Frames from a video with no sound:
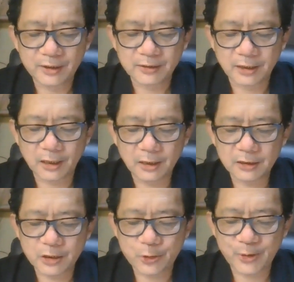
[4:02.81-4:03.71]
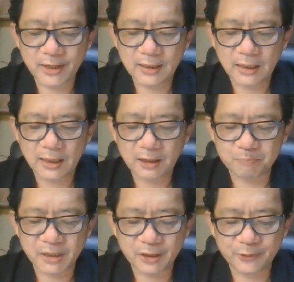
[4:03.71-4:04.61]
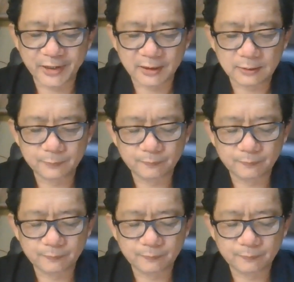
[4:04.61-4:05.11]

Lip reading: the hint creek appeared.